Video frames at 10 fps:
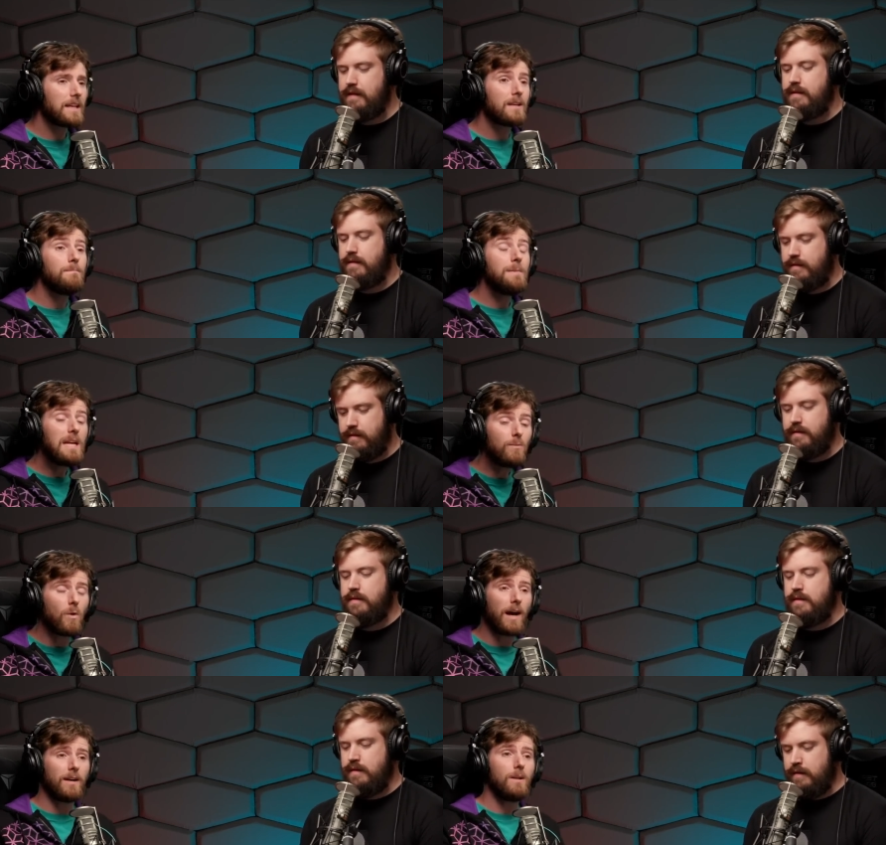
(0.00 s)

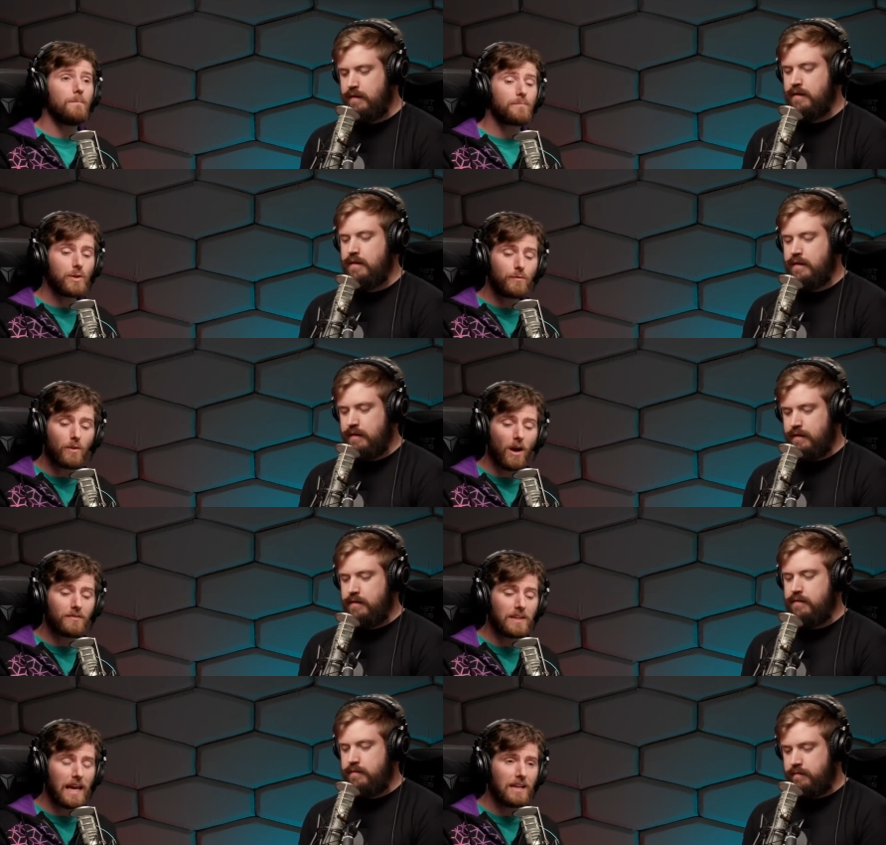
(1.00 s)
Speaker 1: meanwhile, you've got the
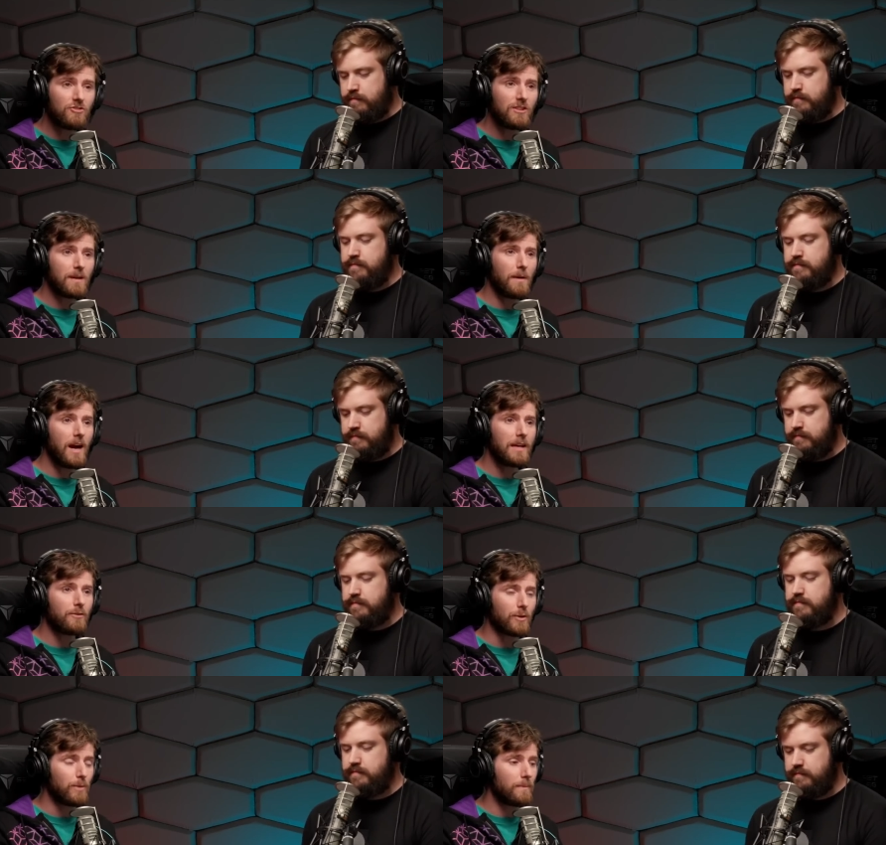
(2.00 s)
HDMI
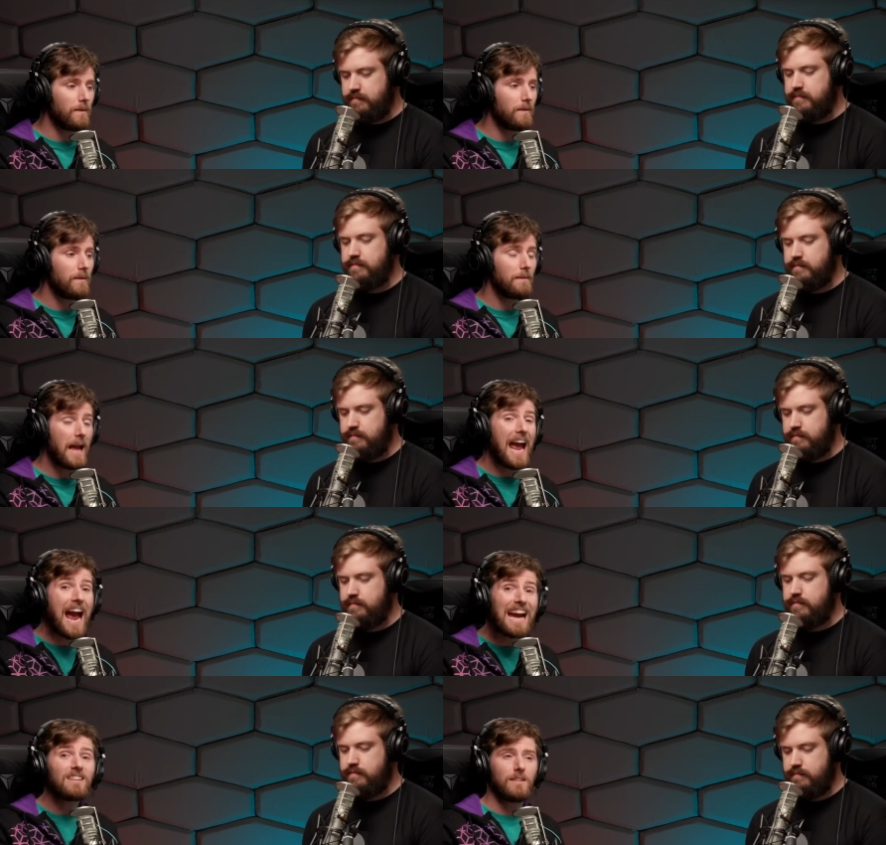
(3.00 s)
group
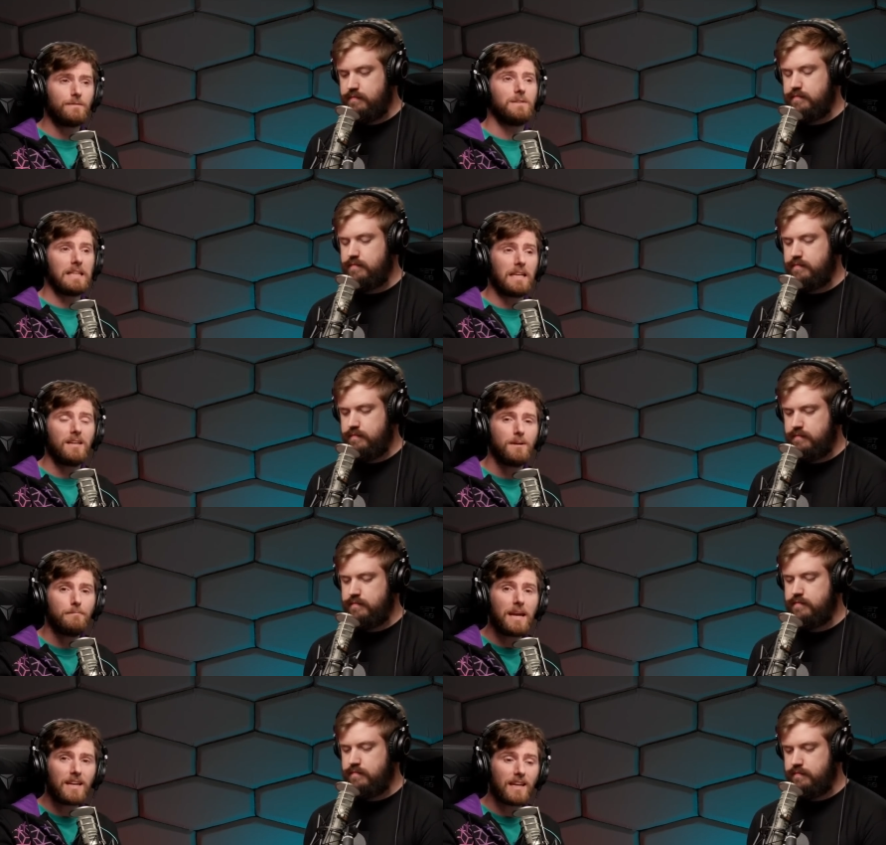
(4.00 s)
actively
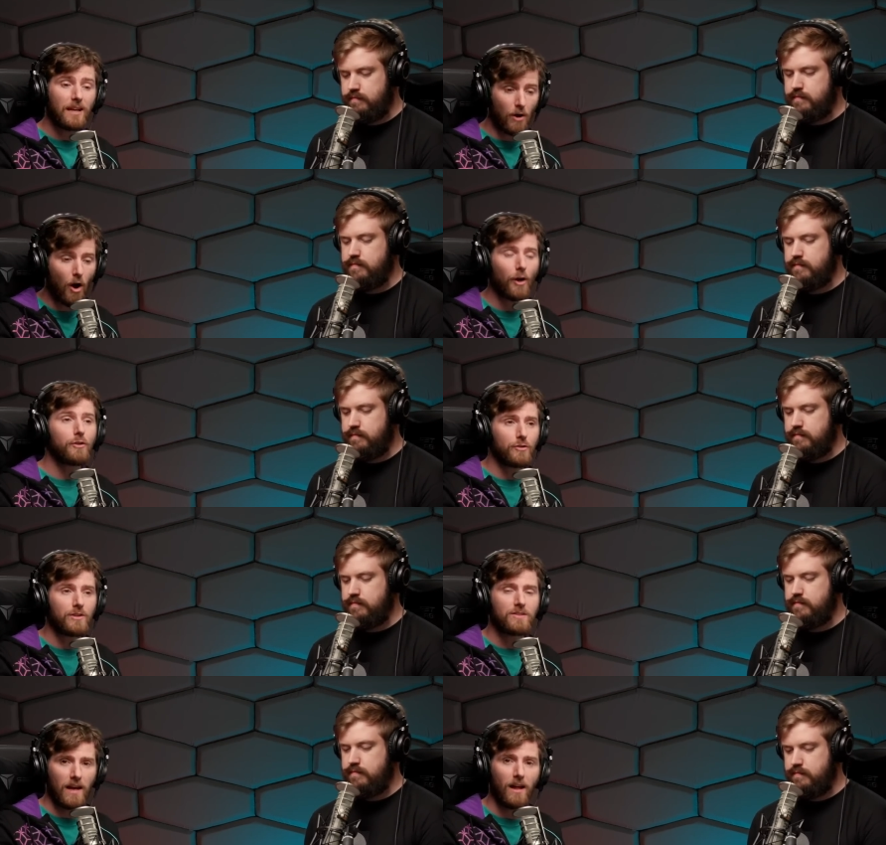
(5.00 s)
making it harder to
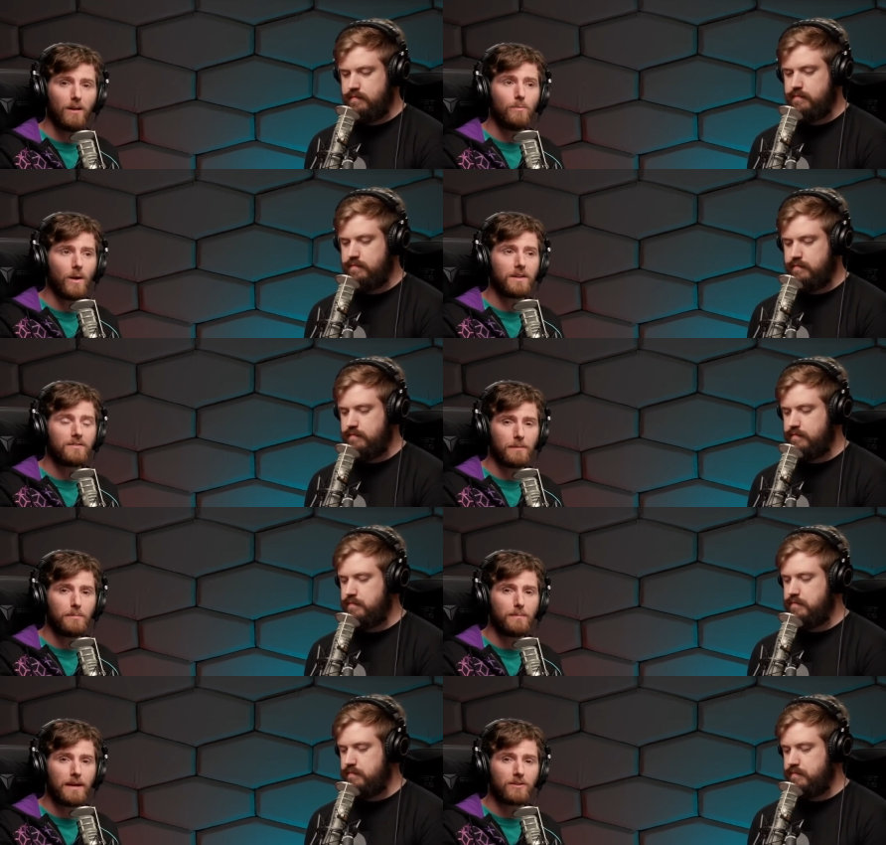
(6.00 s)
tell what is
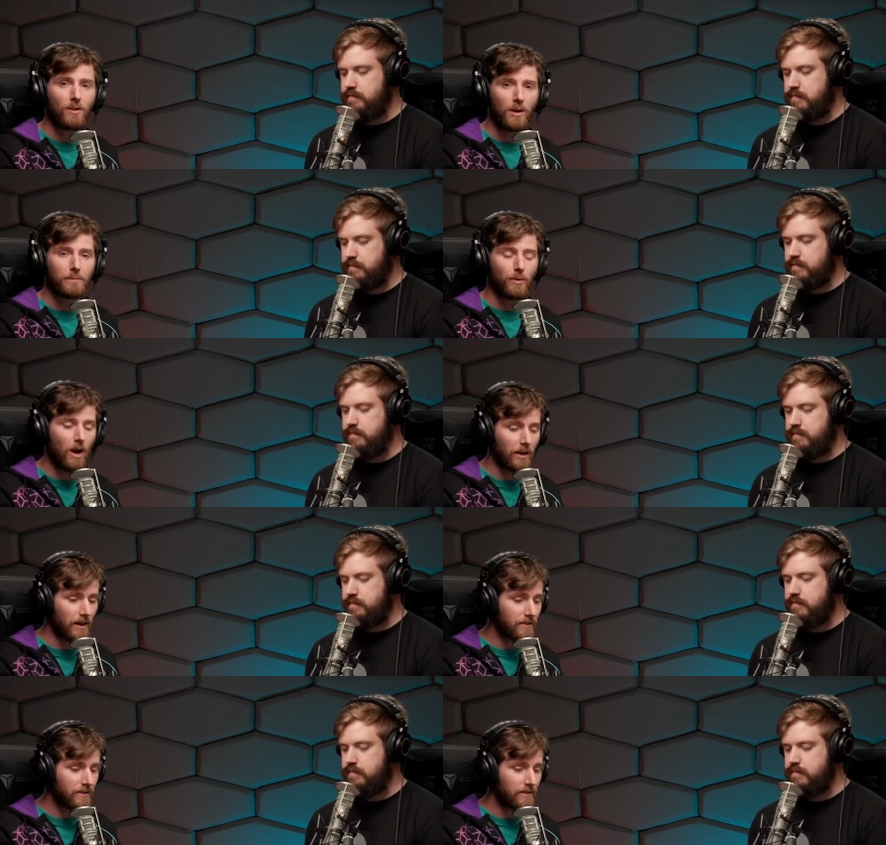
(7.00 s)
implemented on a product.